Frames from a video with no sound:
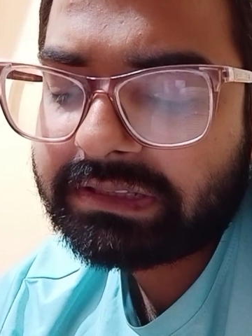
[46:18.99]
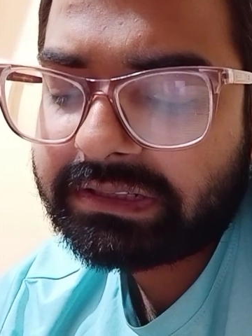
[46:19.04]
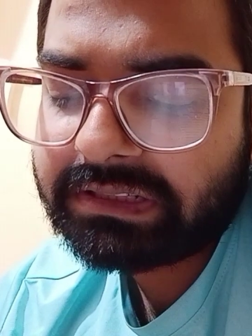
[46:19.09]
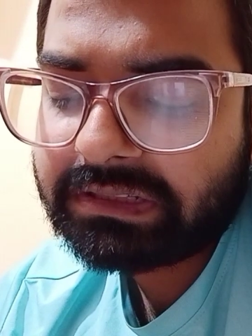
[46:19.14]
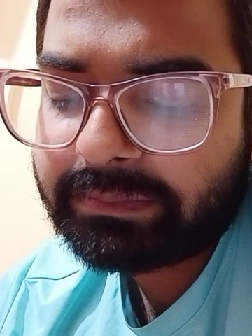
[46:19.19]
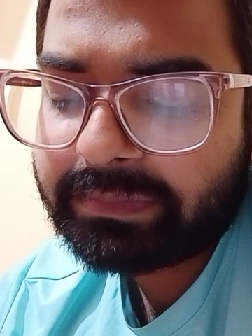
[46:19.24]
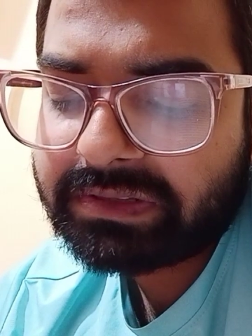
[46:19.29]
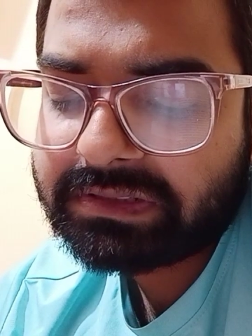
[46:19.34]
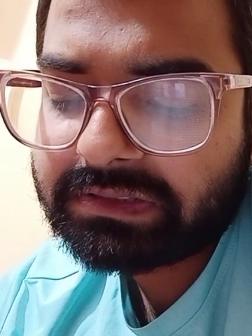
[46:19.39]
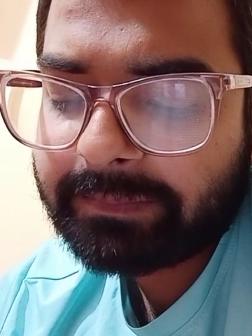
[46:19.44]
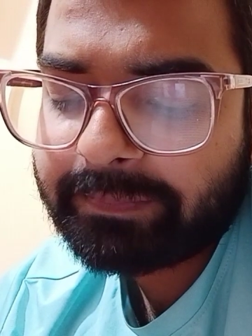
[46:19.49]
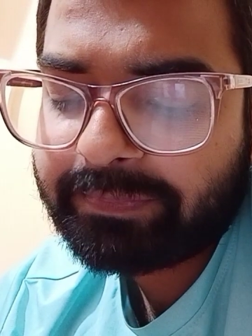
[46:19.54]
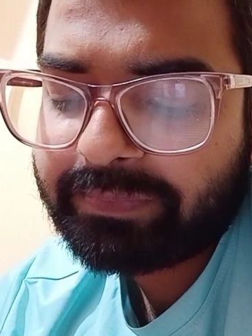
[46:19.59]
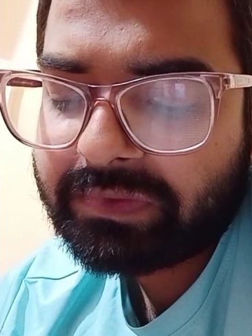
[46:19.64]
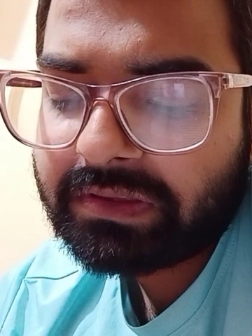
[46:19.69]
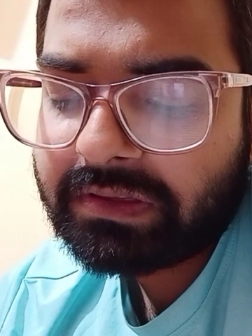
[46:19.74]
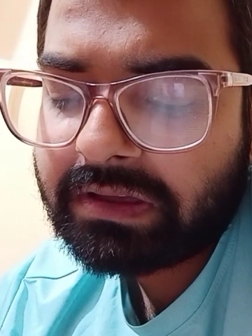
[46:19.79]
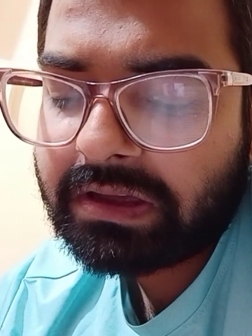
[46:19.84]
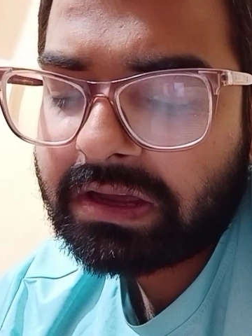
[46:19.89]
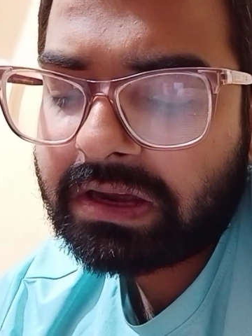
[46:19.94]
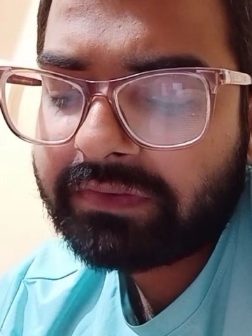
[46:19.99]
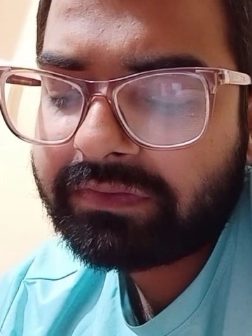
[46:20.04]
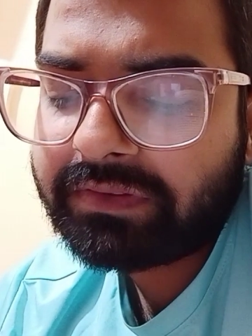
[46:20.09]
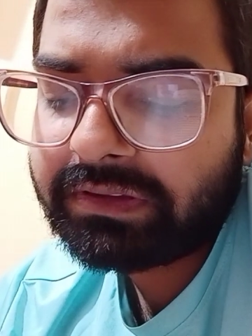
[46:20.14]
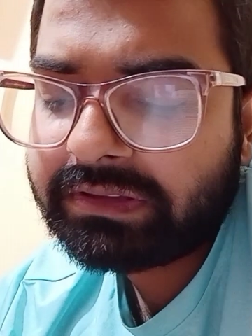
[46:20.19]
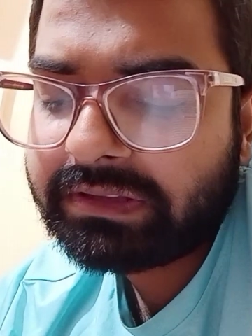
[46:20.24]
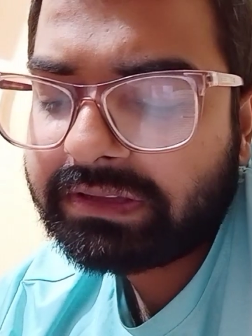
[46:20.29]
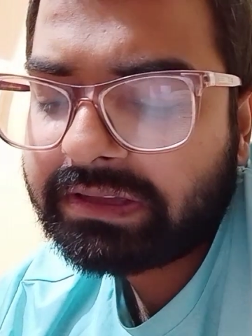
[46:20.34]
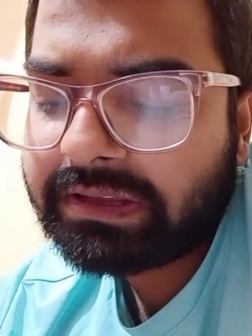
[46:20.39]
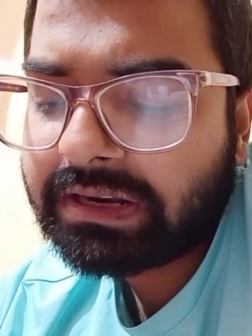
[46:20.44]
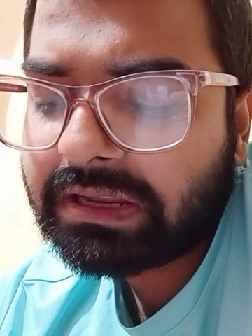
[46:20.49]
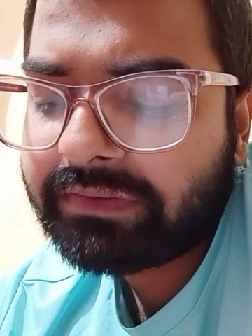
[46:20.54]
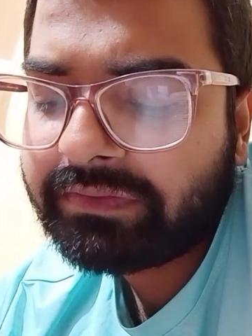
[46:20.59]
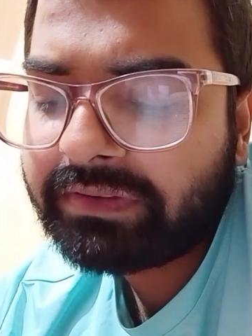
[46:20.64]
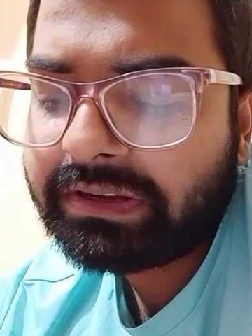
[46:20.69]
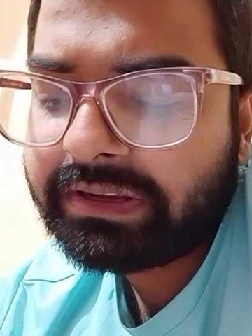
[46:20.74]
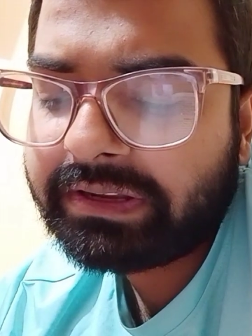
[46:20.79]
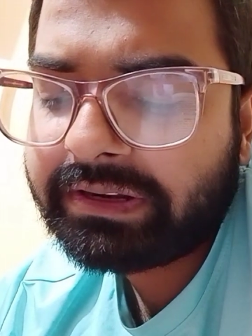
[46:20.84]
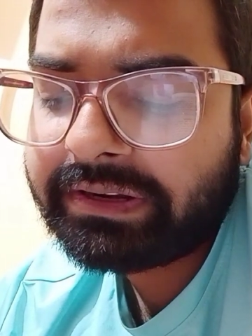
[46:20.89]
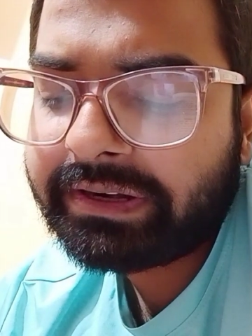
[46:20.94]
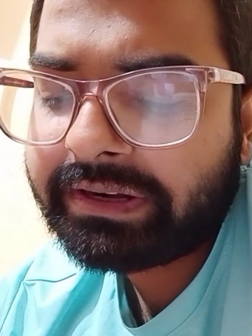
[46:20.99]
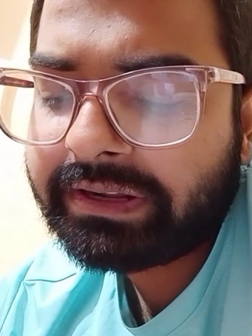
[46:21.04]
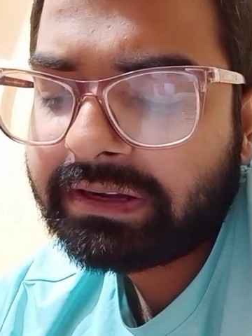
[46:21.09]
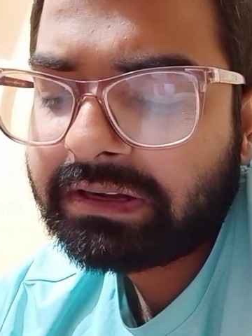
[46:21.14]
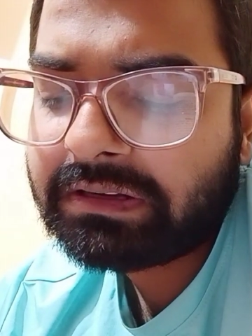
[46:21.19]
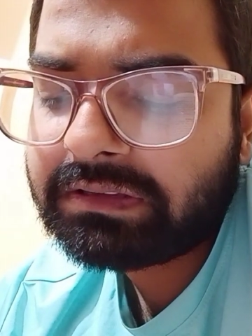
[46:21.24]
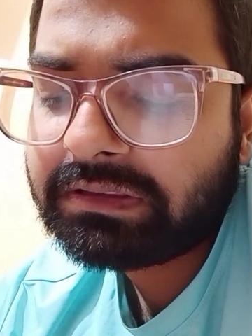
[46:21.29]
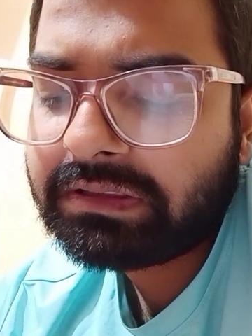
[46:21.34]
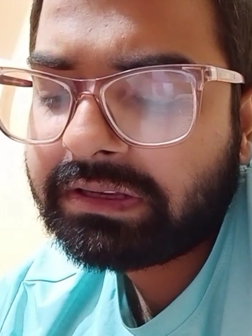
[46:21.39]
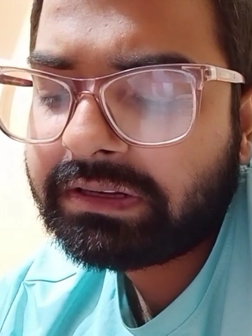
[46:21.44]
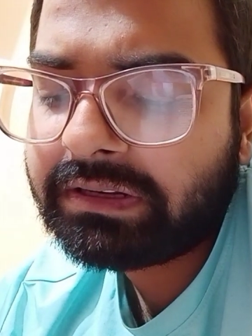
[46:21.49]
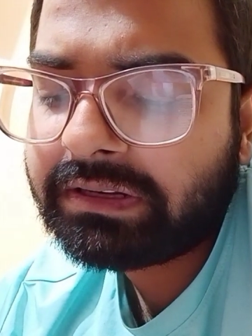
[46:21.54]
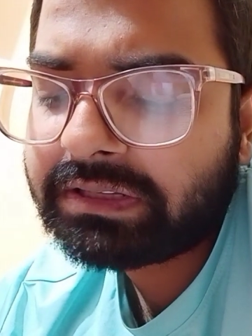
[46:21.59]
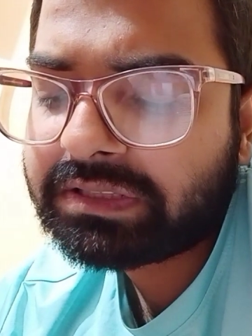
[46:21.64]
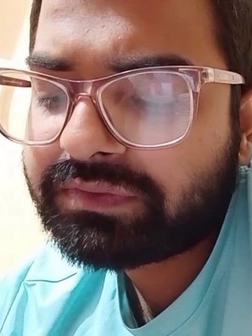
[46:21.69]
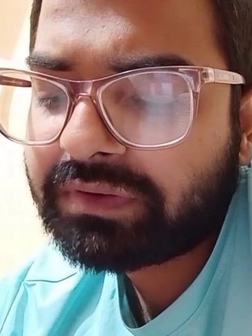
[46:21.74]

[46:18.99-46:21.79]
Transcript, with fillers: Dutch settlements. After their arrival in India,